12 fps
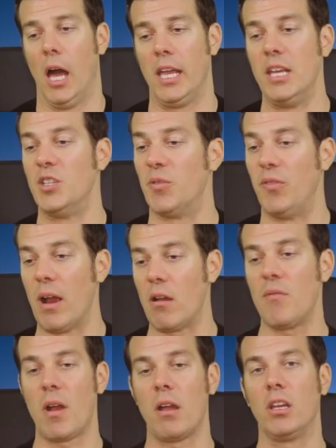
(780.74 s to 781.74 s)
He's
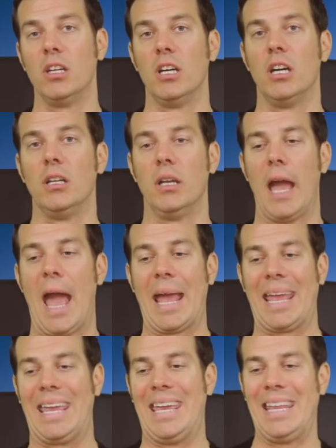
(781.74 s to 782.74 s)
very, very good
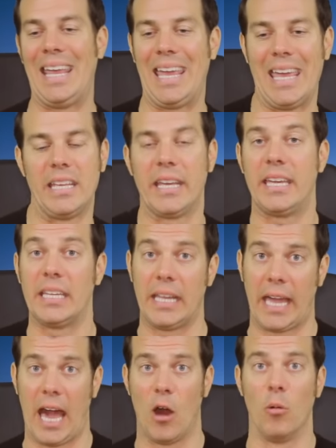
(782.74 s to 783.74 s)
at getting in and
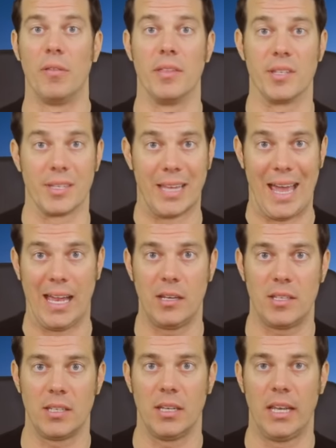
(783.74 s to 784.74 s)
getting out with his
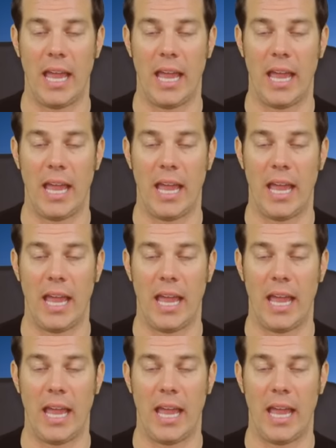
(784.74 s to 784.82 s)
legs.